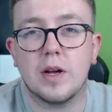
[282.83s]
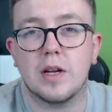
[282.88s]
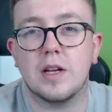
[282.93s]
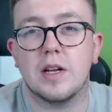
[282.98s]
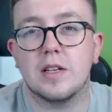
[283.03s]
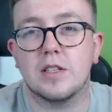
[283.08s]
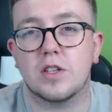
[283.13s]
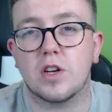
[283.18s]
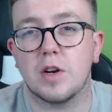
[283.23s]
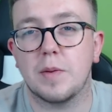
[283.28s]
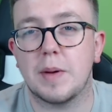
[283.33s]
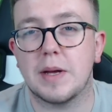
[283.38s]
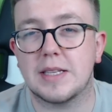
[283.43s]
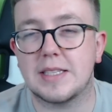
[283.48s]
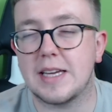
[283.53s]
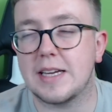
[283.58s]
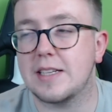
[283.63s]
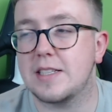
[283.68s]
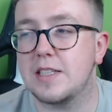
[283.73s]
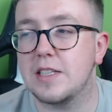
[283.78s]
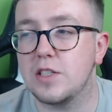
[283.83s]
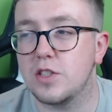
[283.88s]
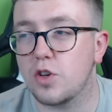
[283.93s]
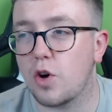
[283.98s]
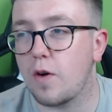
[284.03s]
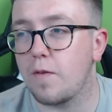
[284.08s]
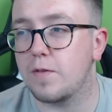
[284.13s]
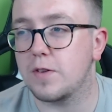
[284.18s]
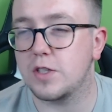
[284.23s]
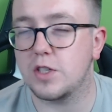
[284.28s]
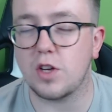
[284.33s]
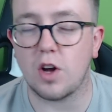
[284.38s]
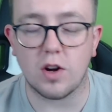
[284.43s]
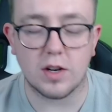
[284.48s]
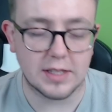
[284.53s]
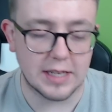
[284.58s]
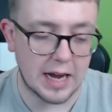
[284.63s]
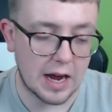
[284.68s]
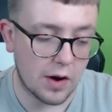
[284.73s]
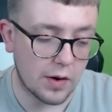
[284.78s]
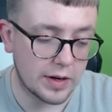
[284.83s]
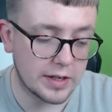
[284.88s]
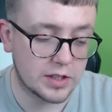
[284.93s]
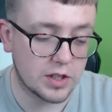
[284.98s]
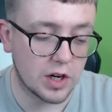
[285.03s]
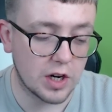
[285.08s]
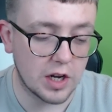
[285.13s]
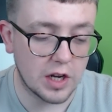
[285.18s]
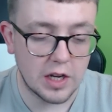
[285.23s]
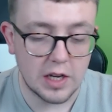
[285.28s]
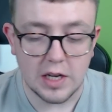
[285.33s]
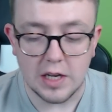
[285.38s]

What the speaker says: is going to be a testing time for Stockdale, and it's going